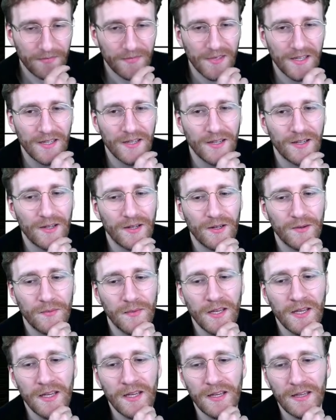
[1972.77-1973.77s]
Yeah,
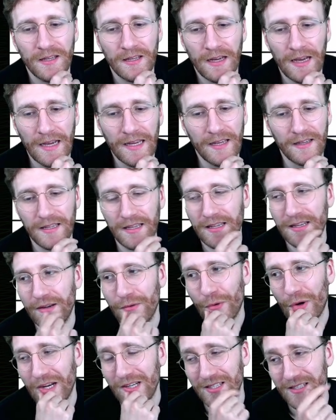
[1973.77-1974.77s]

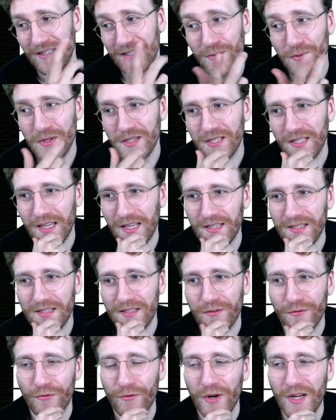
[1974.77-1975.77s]
right. This was
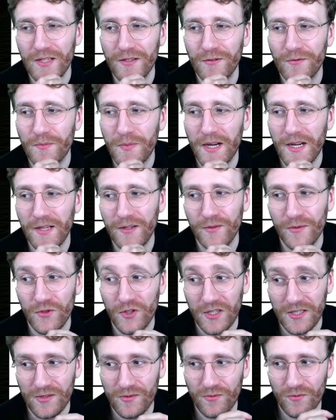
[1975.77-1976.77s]
against a friend of mine who
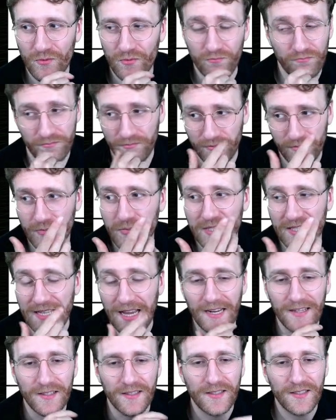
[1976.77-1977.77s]
just
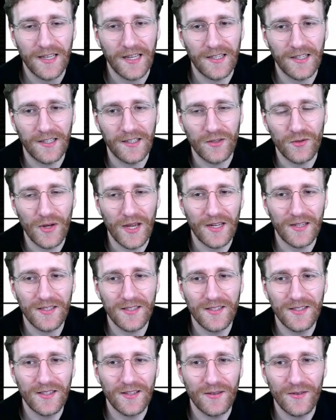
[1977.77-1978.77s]
started getting into
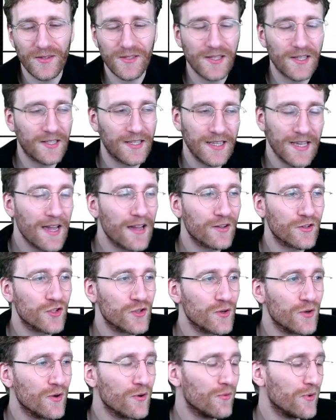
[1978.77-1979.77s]
Edison. And I was like, yeah, sure, we